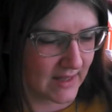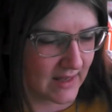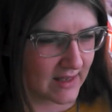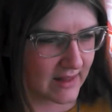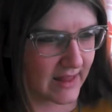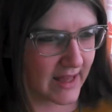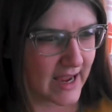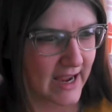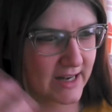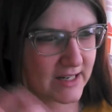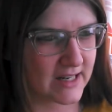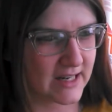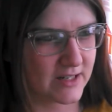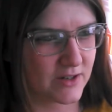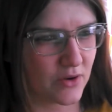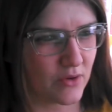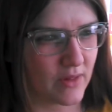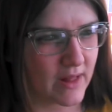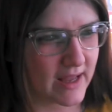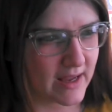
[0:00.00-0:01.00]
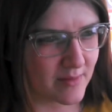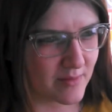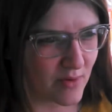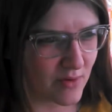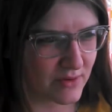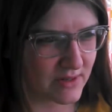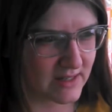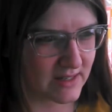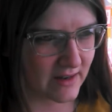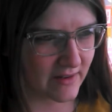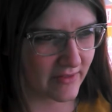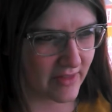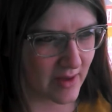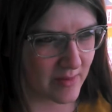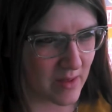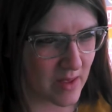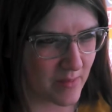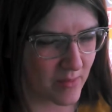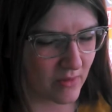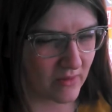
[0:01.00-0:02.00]
like, I don't like most stuff
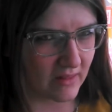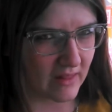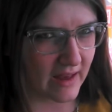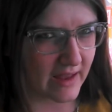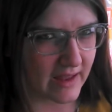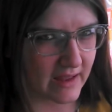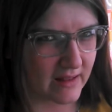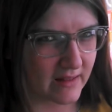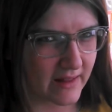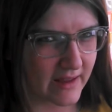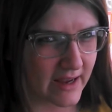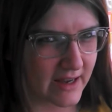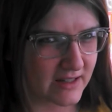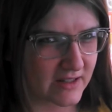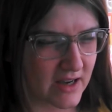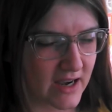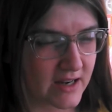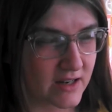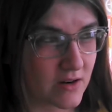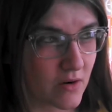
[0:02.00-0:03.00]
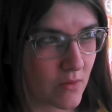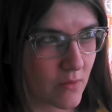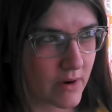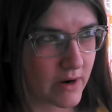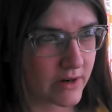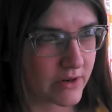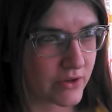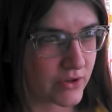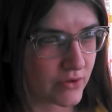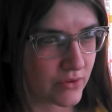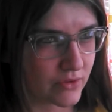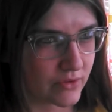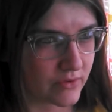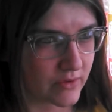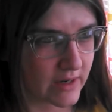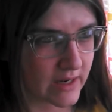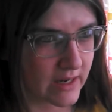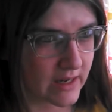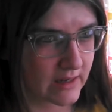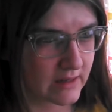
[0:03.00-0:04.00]
that people like. Like, I don't wear
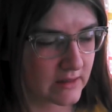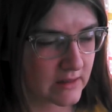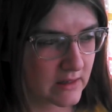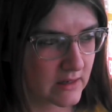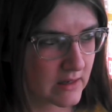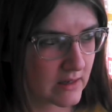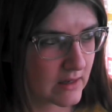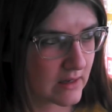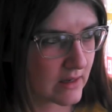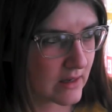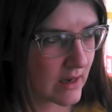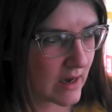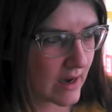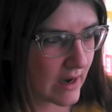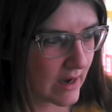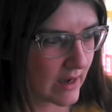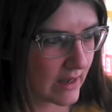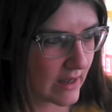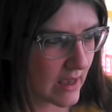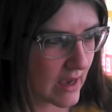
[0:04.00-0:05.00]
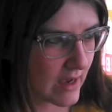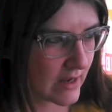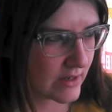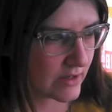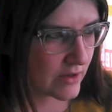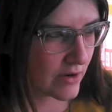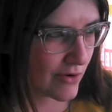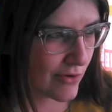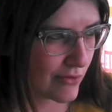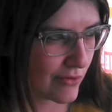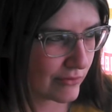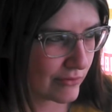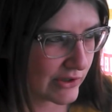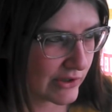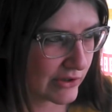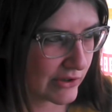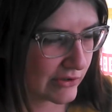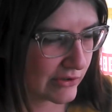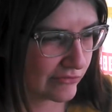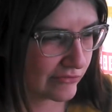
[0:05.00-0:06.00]
jewelry. I
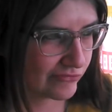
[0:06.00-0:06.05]
don't